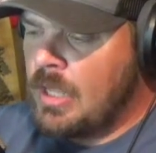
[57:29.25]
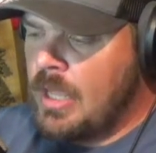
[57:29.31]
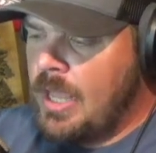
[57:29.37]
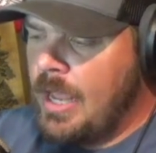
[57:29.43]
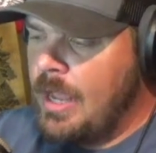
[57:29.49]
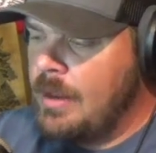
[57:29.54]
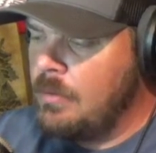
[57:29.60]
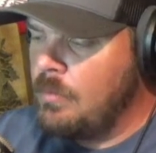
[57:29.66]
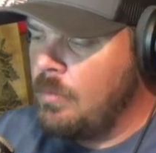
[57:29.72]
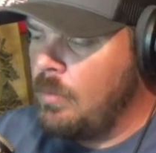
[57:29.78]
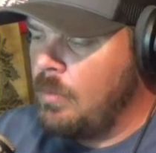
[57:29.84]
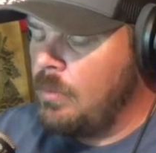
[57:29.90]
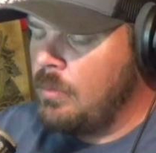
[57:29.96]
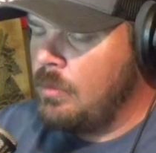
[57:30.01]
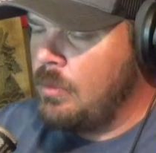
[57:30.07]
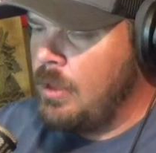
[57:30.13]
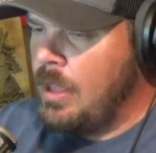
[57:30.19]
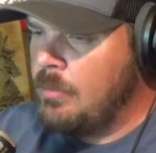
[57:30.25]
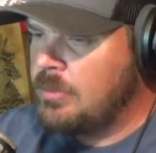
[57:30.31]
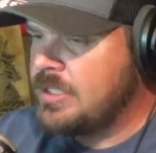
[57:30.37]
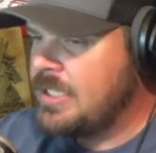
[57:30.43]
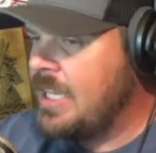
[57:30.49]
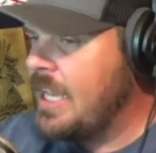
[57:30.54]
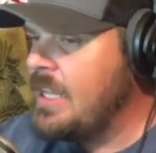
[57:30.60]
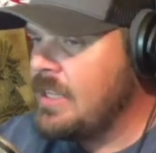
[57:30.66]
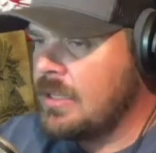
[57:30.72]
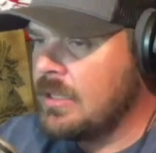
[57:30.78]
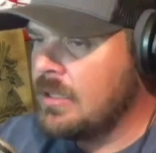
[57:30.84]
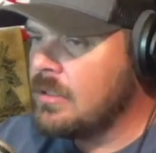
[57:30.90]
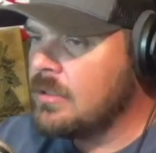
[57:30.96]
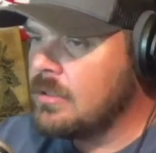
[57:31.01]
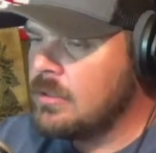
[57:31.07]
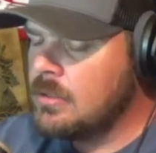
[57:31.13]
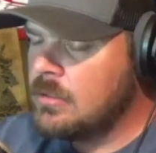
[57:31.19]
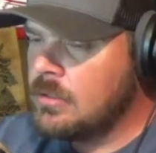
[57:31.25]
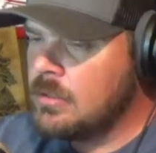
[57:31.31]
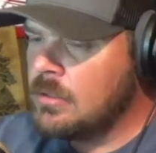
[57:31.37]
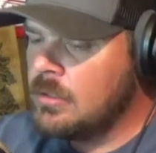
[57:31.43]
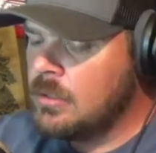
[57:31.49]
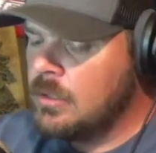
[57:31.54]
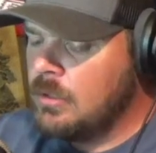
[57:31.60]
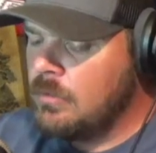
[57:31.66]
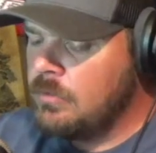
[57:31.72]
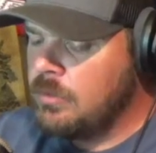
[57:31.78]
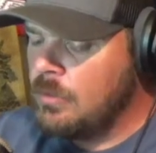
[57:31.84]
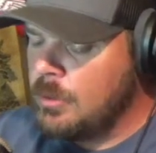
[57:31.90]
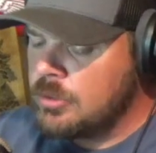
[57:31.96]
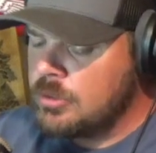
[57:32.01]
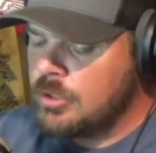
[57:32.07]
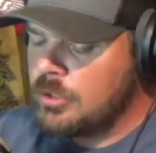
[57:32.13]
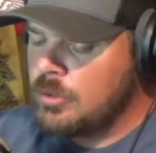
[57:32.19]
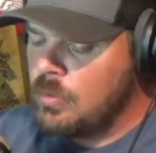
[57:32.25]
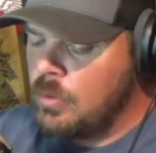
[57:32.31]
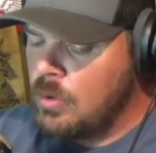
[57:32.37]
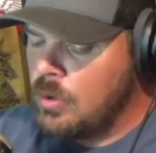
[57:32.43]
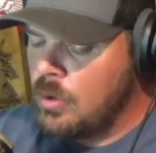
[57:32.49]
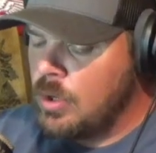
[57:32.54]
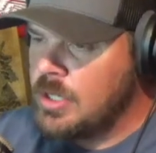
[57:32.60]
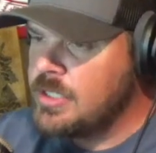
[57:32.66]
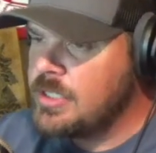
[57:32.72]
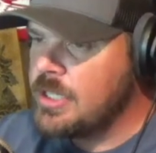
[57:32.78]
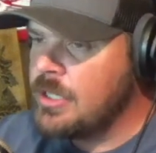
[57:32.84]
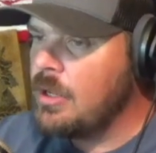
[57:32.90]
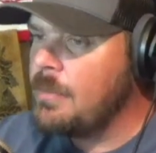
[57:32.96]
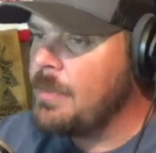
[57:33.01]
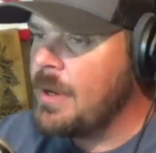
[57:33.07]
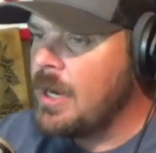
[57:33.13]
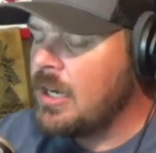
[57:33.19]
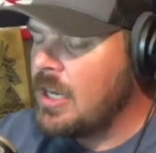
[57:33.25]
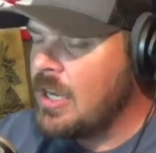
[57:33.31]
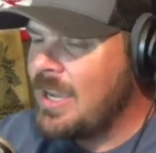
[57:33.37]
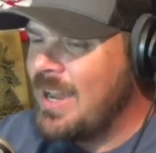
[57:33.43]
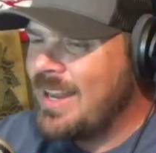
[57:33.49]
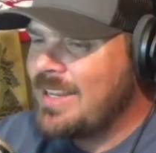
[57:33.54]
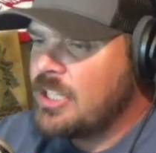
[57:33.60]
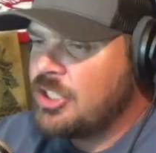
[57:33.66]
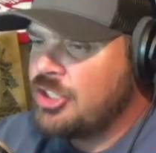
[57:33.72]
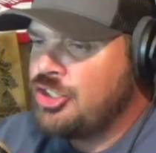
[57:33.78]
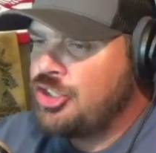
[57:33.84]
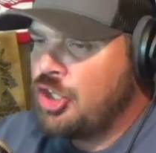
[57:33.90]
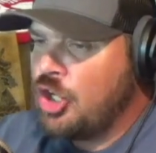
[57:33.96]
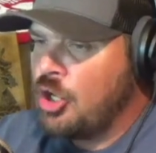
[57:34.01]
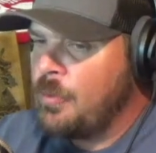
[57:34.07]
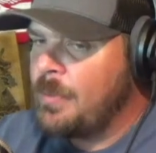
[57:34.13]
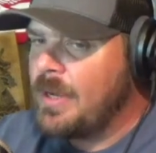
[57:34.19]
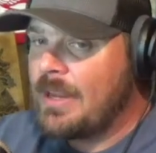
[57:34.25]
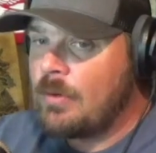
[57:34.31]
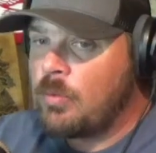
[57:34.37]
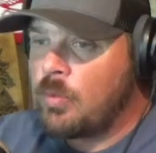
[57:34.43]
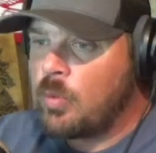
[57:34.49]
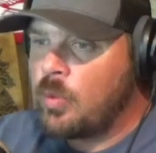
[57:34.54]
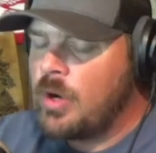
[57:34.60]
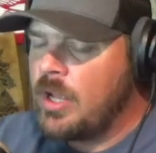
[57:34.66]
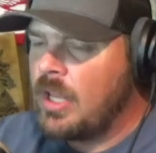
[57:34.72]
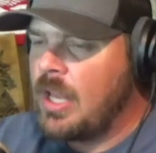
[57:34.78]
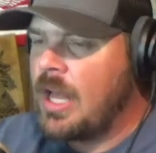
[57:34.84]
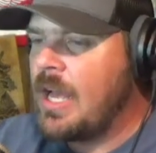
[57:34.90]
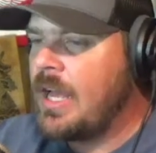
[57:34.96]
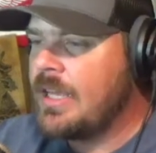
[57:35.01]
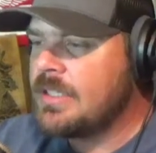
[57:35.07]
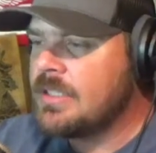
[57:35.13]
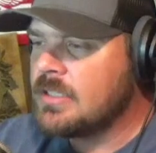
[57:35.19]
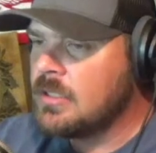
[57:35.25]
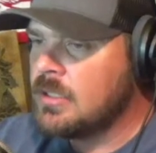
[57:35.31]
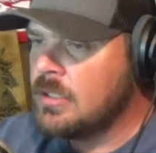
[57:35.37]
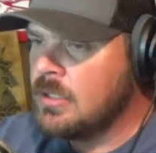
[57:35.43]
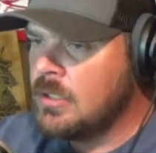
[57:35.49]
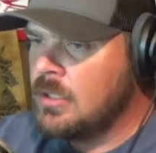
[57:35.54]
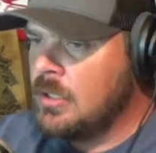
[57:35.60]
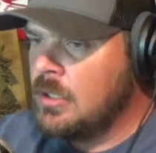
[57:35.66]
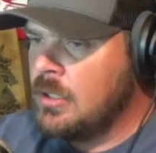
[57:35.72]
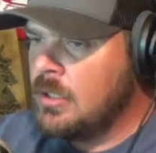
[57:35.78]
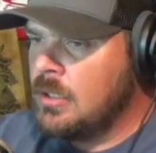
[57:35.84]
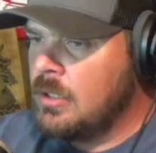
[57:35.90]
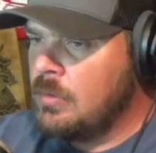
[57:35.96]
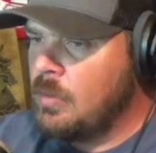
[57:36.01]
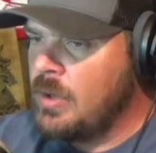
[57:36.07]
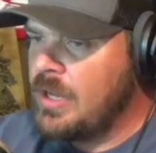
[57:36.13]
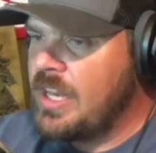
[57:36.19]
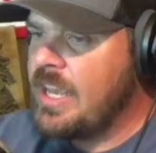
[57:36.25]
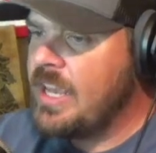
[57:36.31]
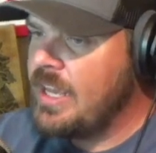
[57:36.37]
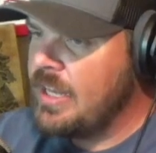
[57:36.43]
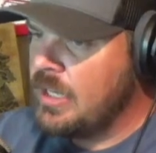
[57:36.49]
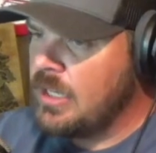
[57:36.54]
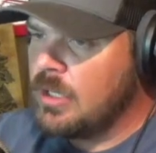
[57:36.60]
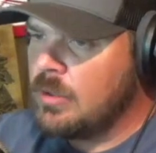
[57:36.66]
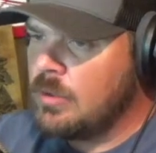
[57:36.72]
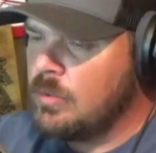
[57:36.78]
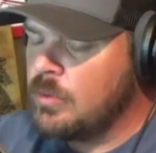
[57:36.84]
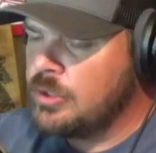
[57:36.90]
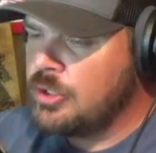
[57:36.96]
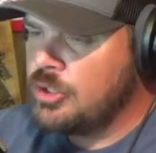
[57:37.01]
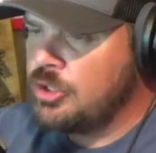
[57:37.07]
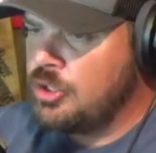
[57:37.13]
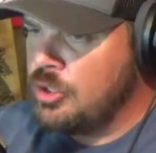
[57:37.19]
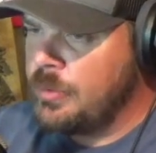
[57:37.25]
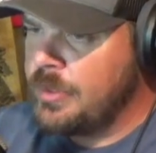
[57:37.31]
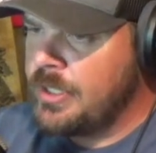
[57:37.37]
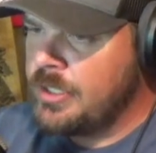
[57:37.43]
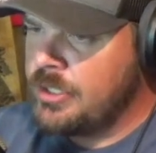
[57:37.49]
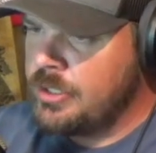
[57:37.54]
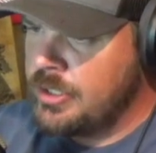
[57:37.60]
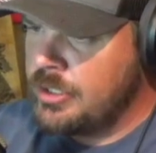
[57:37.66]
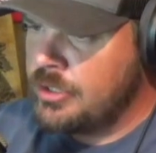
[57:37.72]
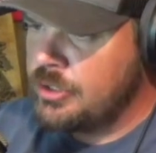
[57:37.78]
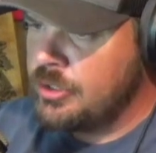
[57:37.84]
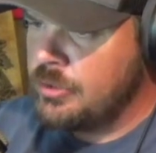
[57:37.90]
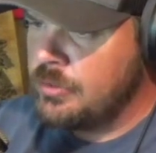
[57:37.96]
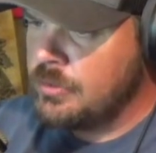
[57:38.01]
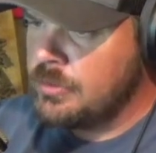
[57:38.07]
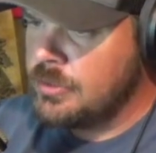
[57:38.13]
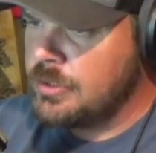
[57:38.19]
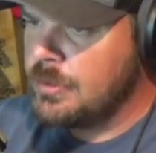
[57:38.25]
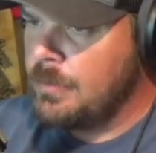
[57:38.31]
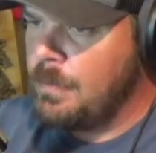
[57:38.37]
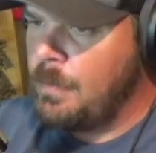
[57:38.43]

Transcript: And it was hidden for most of the war until America got into Germany and realized what Hitler was doing to these Jews.